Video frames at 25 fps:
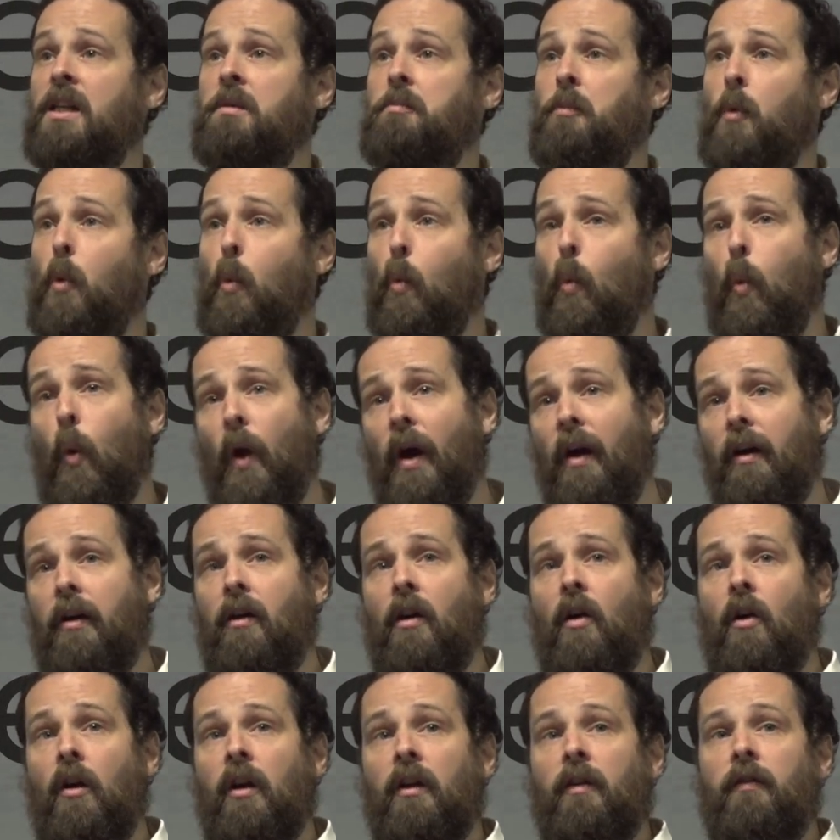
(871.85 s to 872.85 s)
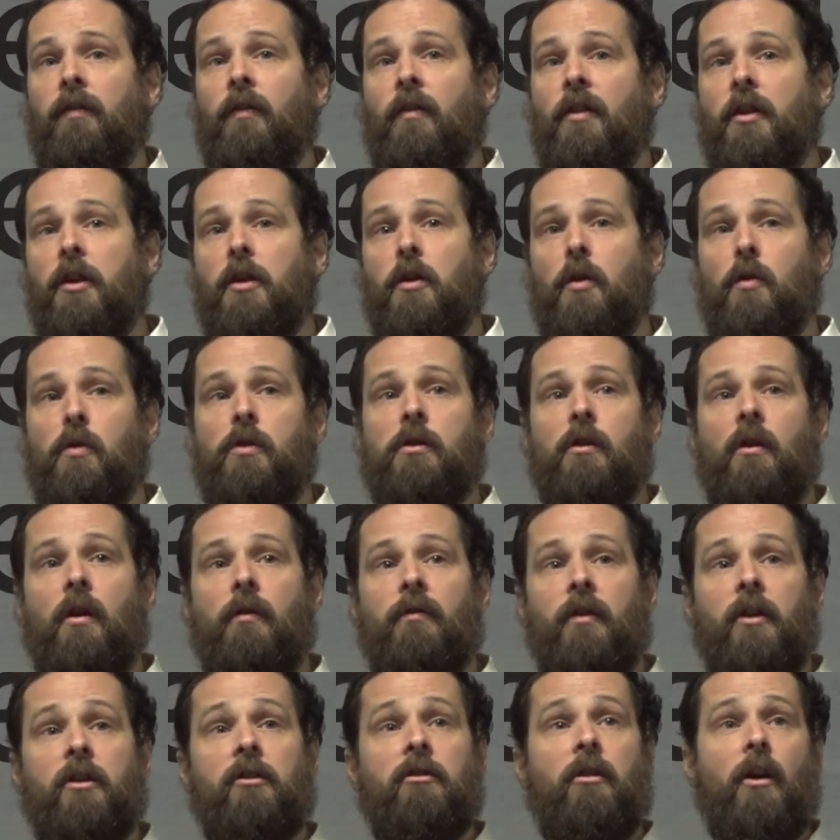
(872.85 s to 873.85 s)
but we're calling for the use of
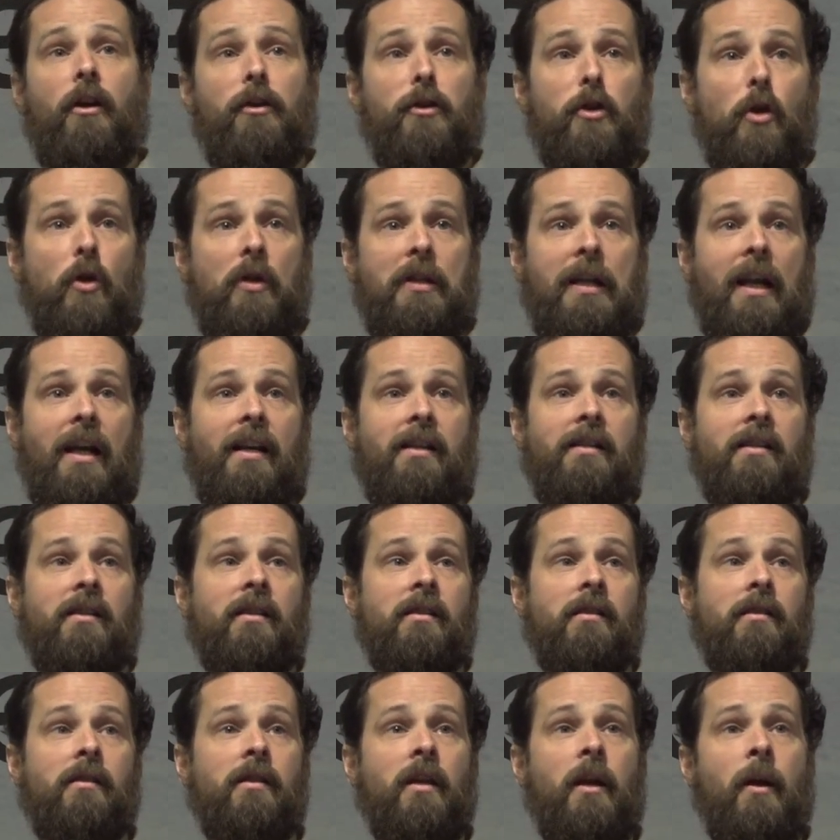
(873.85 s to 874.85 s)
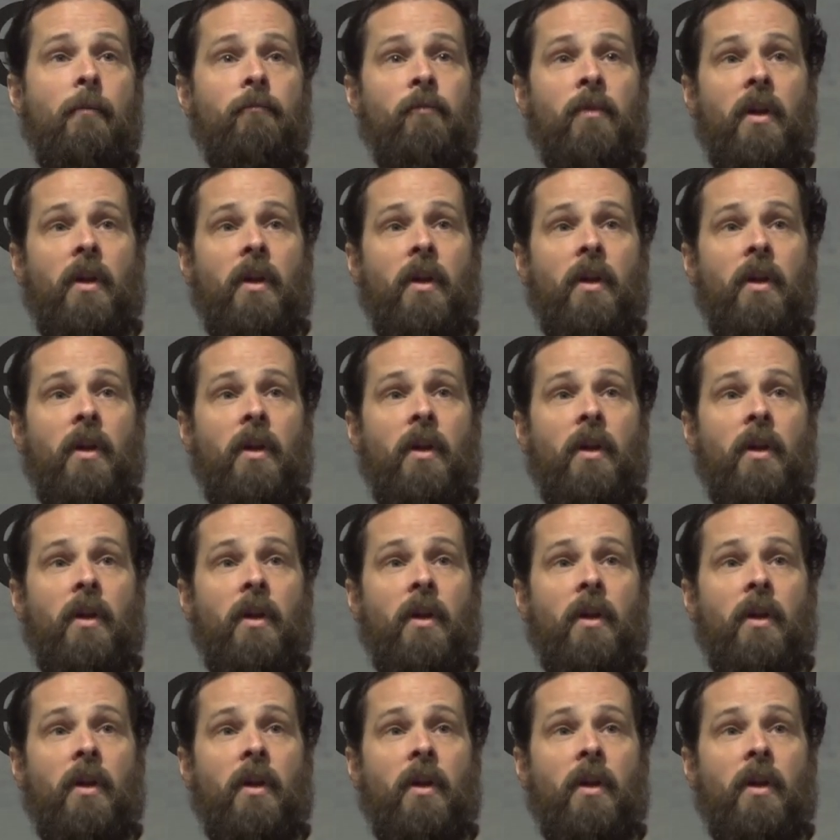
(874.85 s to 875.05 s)
a Crown use licence.